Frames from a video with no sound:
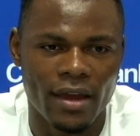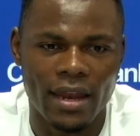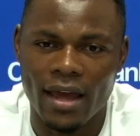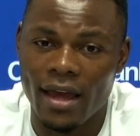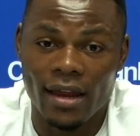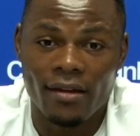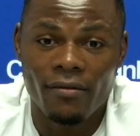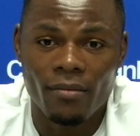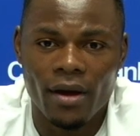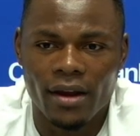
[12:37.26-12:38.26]
and I had
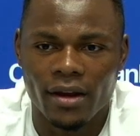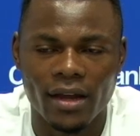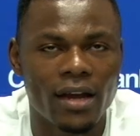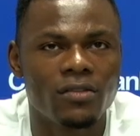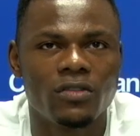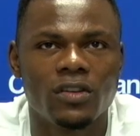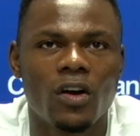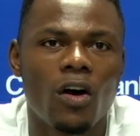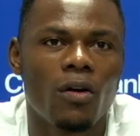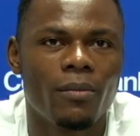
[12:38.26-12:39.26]
everybody in the country
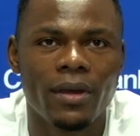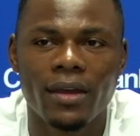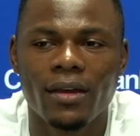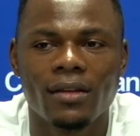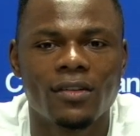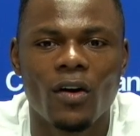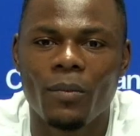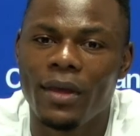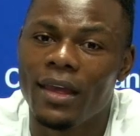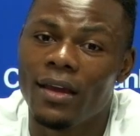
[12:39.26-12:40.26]
call me, tell
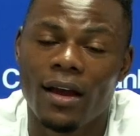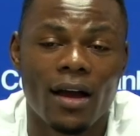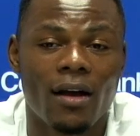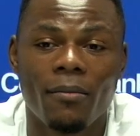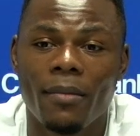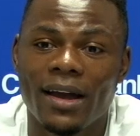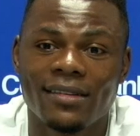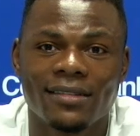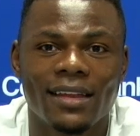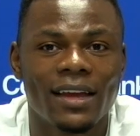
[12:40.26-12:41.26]
me how
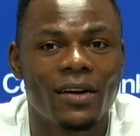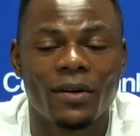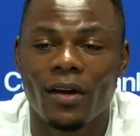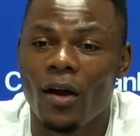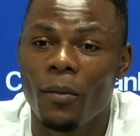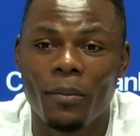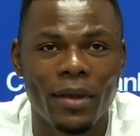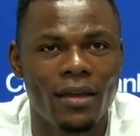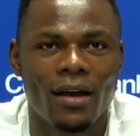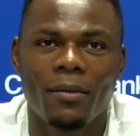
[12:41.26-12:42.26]
much they're gonna help
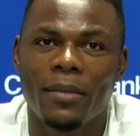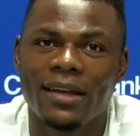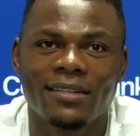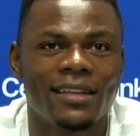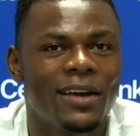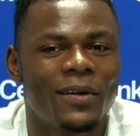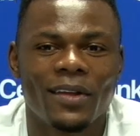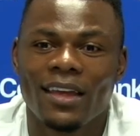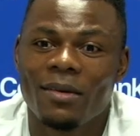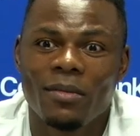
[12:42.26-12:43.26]
me, how much they're gonna
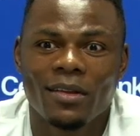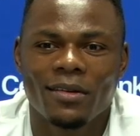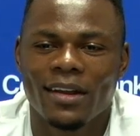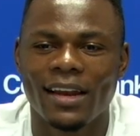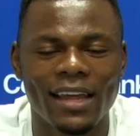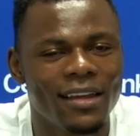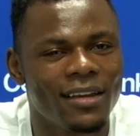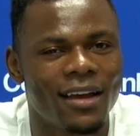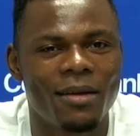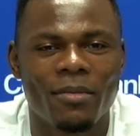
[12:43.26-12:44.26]
give me to the
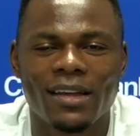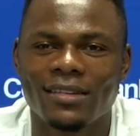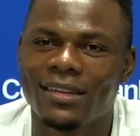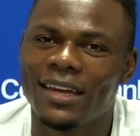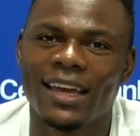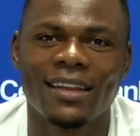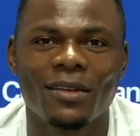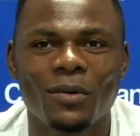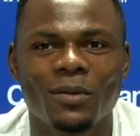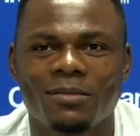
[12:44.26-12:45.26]
league, how much they
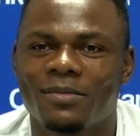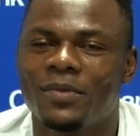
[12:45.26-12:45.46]
can do